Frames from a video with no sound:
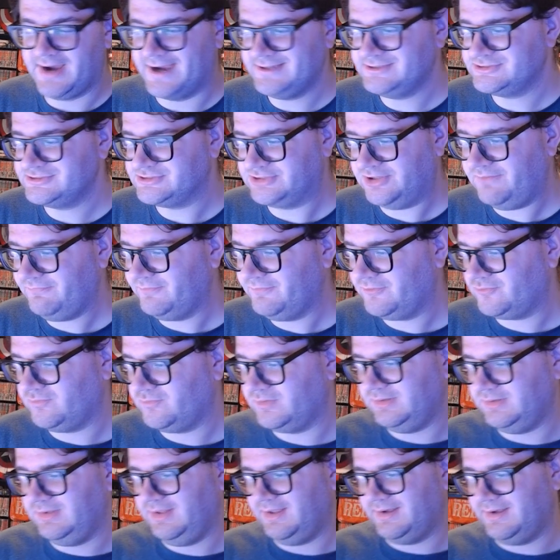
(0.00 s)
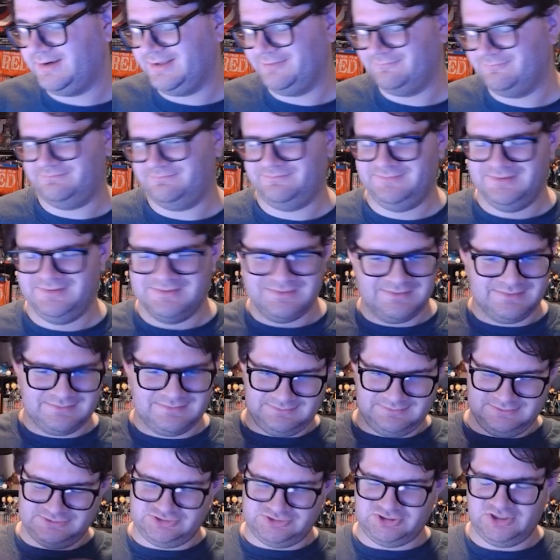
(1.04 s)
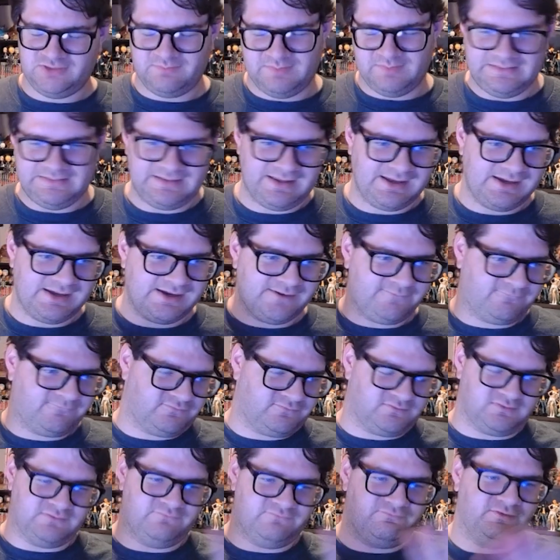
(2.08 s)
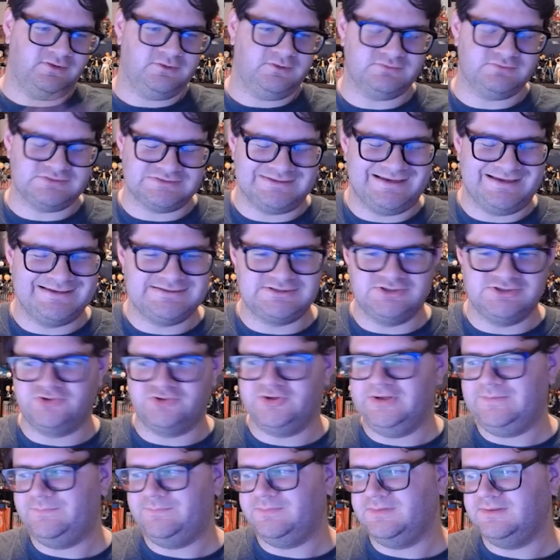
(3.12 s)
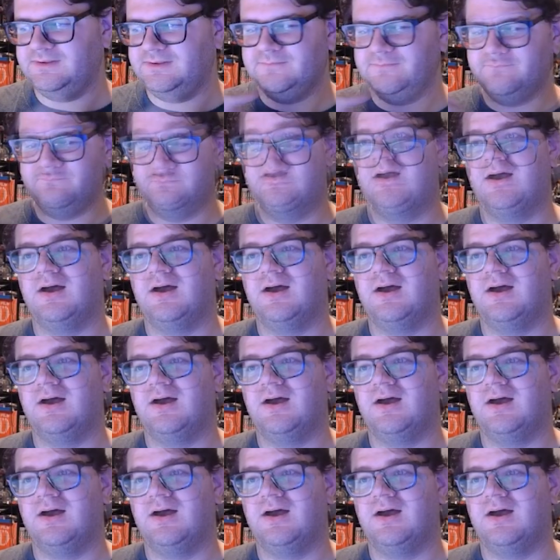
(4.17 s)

I just love this one a lot. Legitimate laughs. The villain was nice and creepy.